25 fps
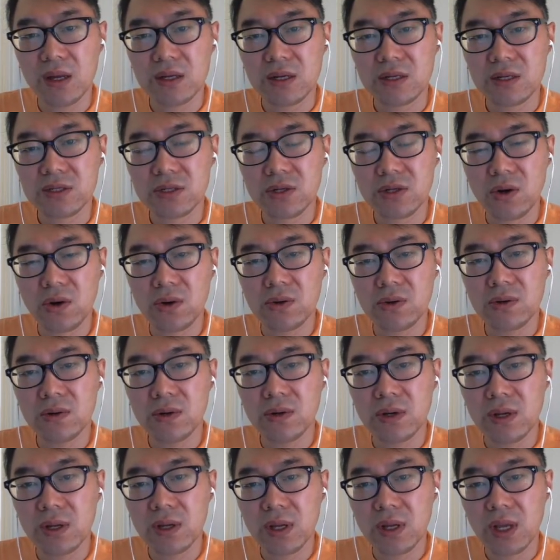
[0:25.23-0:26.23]

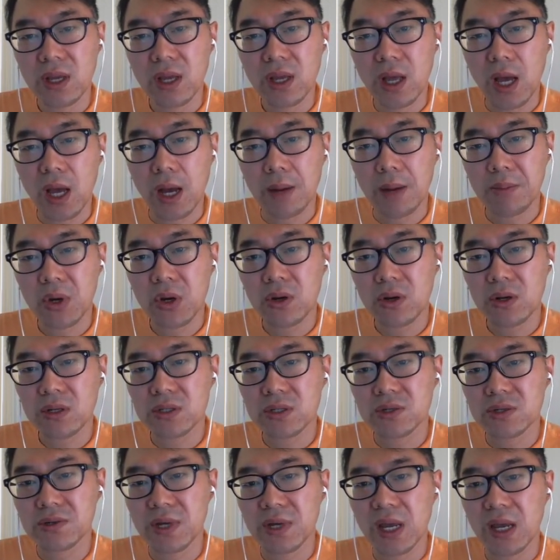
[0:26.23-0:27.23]
So I'm gonna
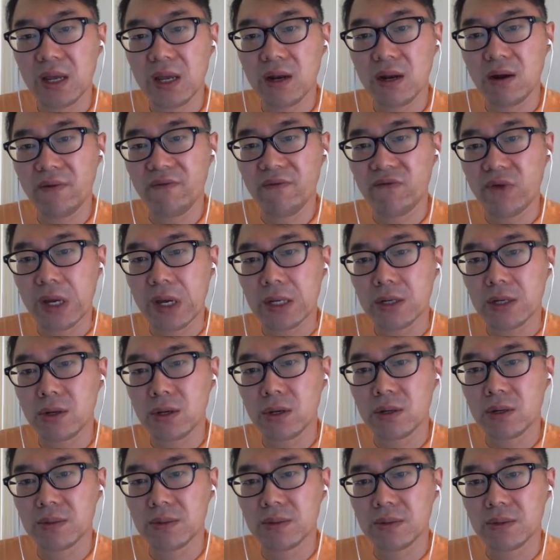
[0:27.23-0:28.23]
create a
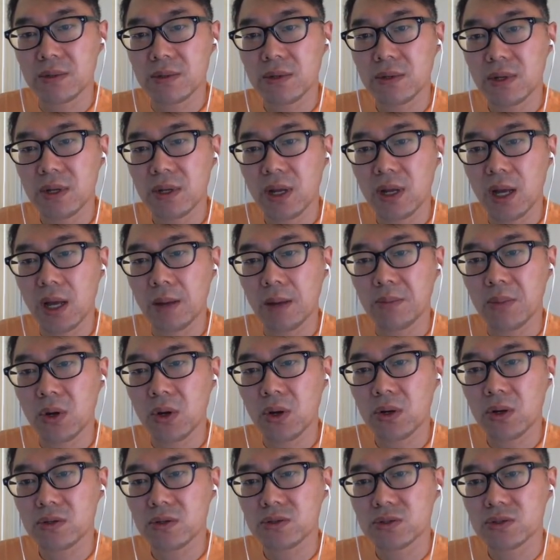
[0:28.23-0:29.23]
variable. I'm
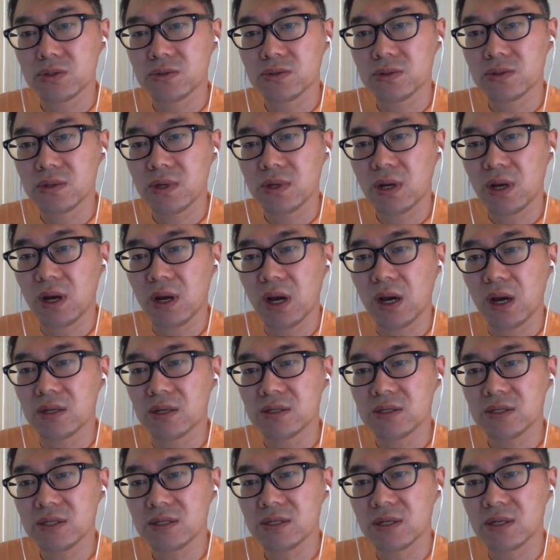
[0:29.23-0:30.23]
gonna do
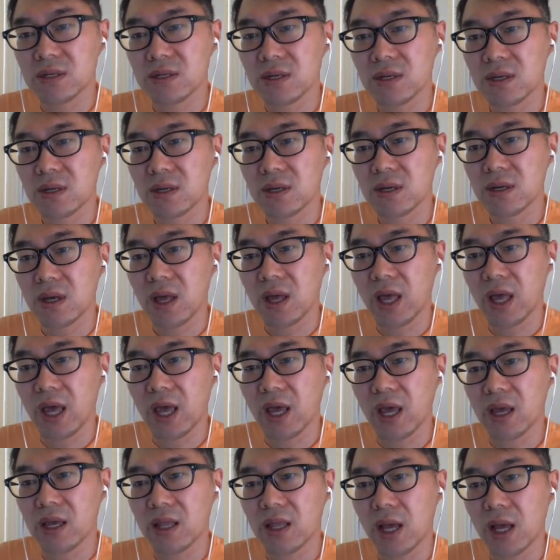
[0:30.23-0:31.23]
const
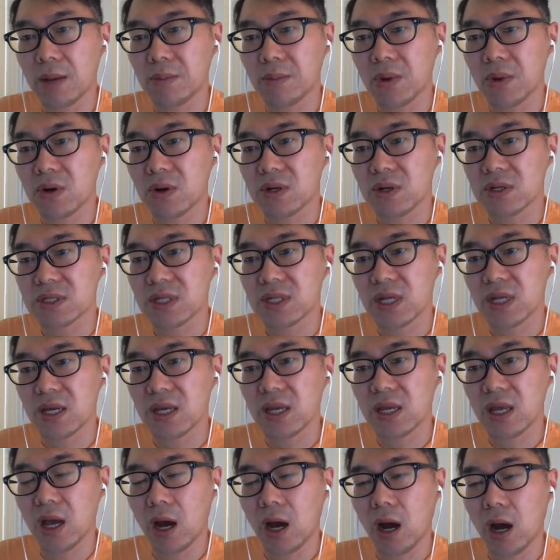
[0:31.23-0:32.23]
and I'm gonna
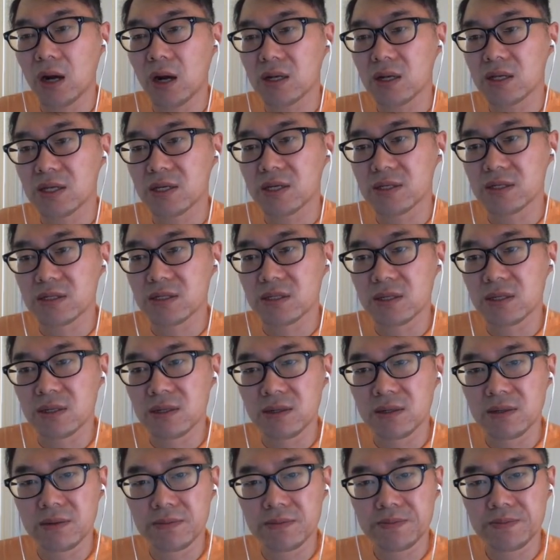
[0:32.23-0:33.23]
say artist.
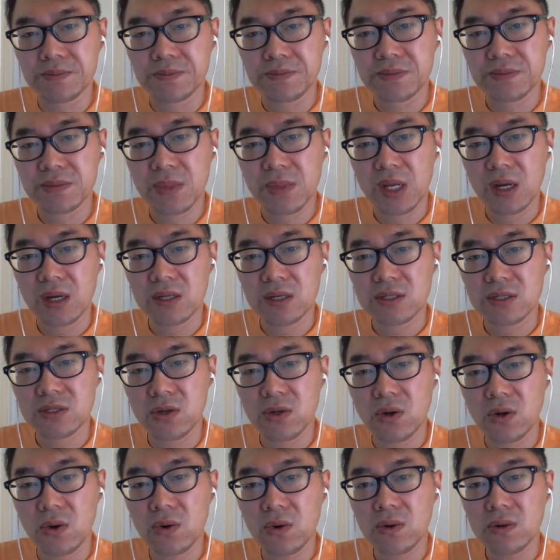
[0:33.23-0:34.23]

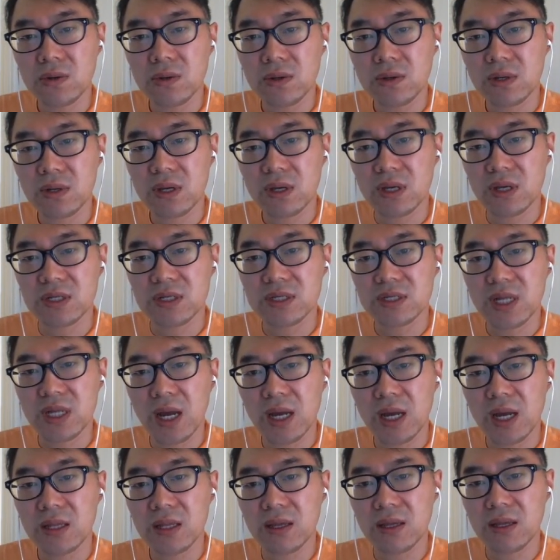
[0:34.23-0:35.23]
So
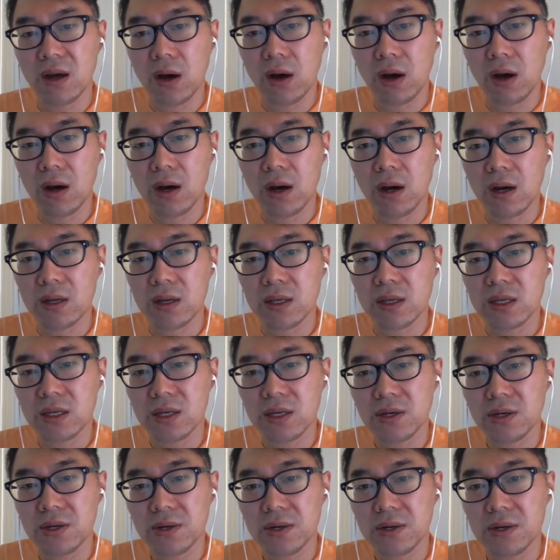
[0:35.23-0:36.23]
inside
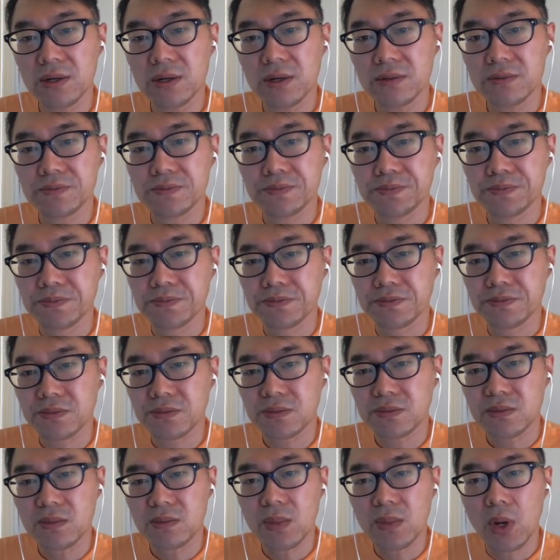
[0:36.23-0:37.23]
here
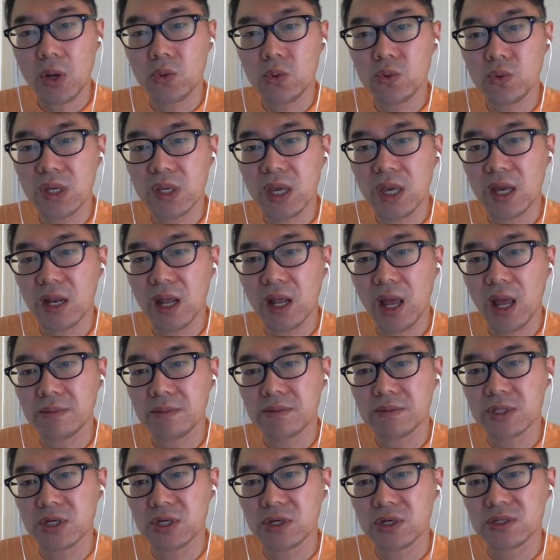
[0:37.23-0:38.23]
we can
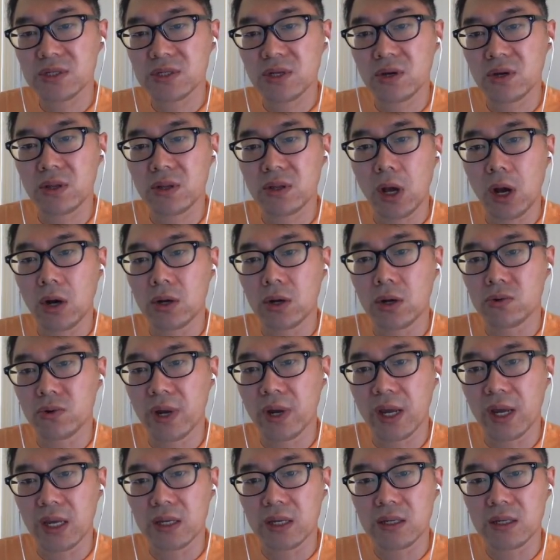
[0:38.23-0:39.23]
have just an
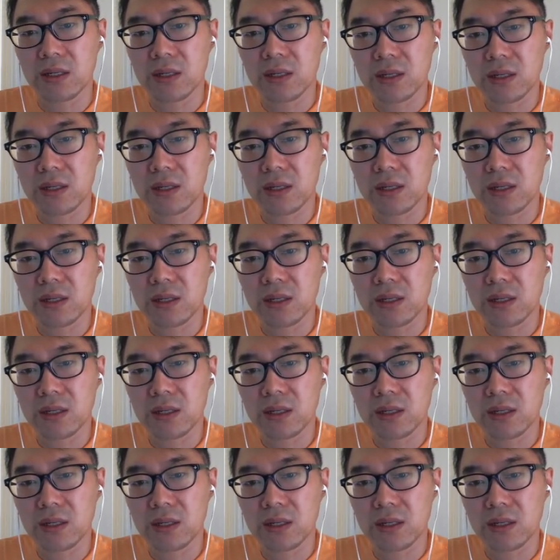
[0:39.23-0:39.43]
array.